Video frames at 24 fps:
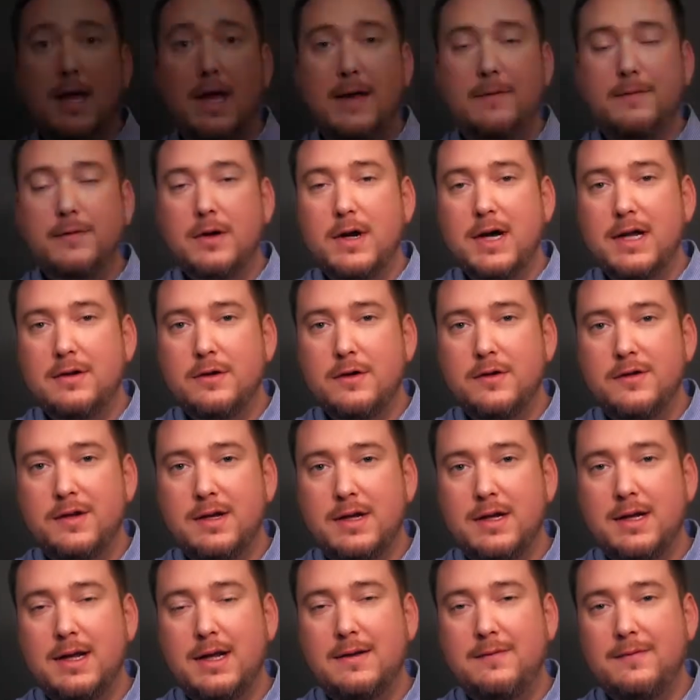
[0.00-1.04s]
If you're
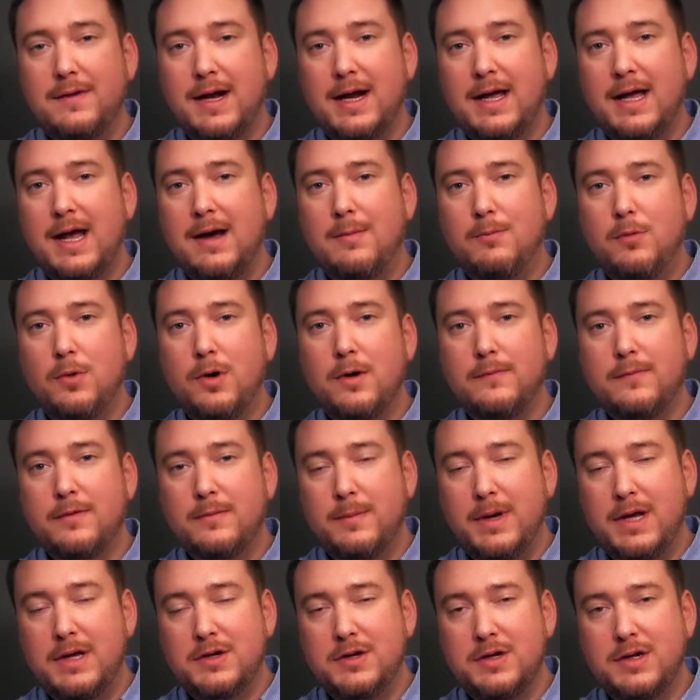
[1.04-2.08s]
interested in finding out more
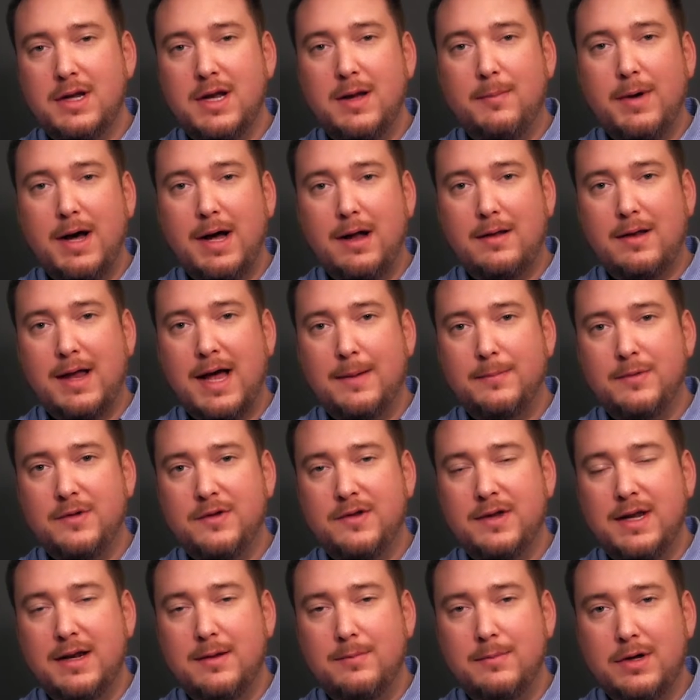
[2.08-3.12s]
information about lab
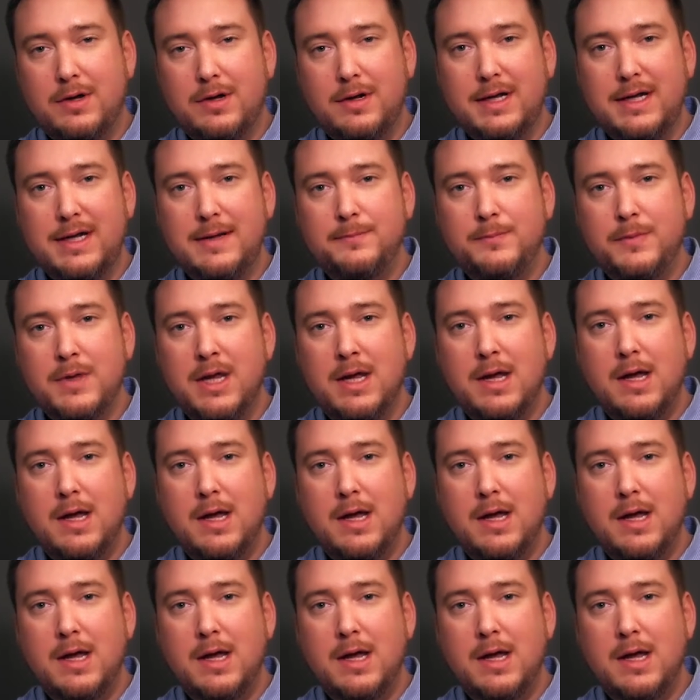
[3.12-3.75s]
sustainability,